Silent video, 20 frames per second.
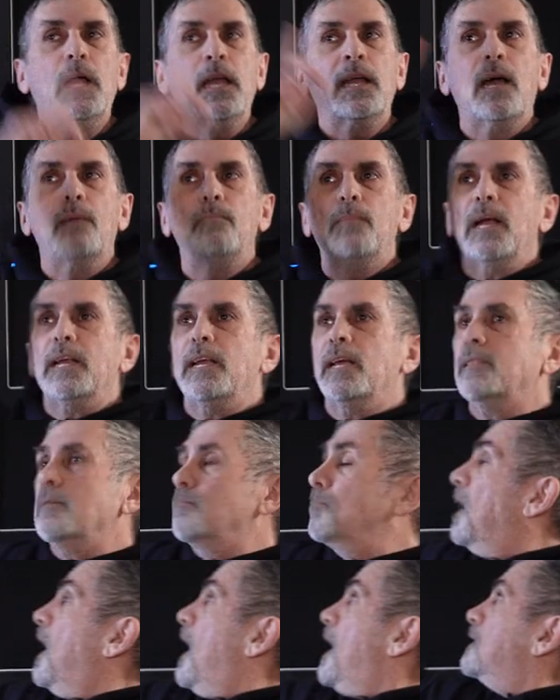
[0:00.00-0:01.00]
I got my
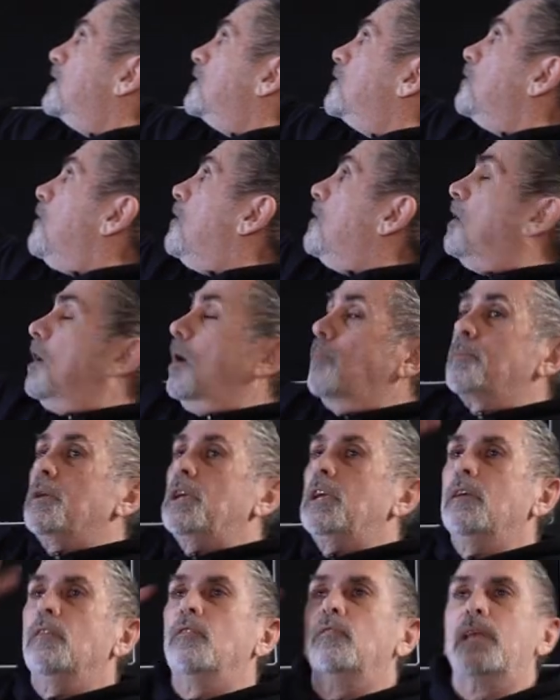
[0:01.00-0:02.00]
other Blackstar up
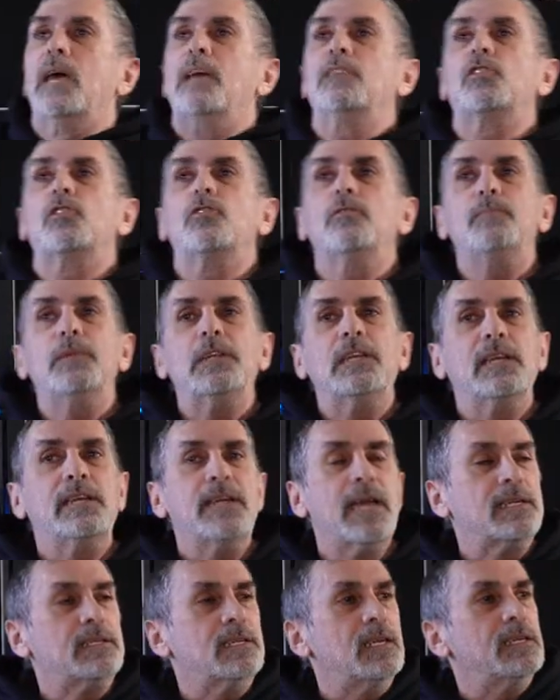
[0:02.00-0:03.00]
here that should be
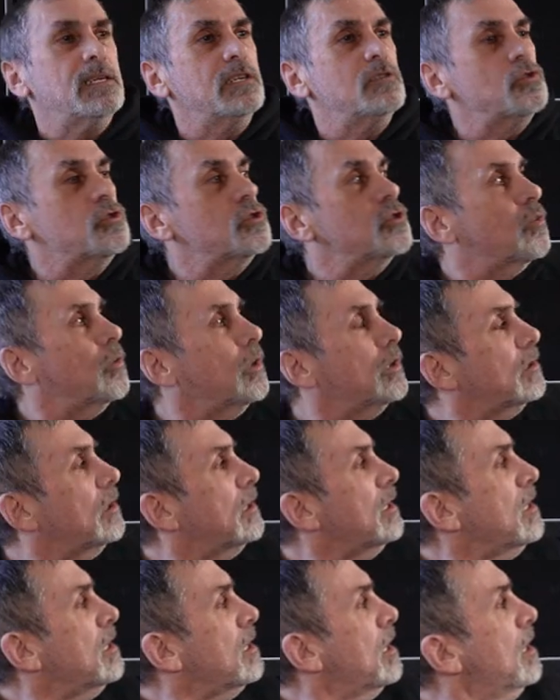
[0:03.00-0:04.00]
connected in
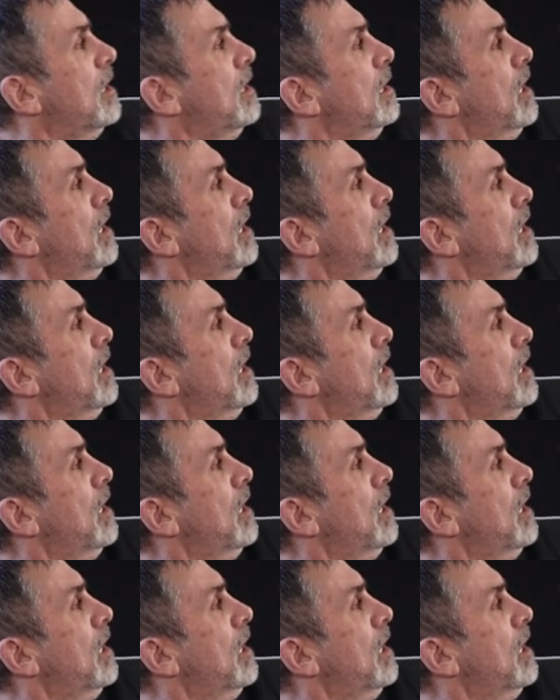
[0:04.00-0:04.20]
shortly.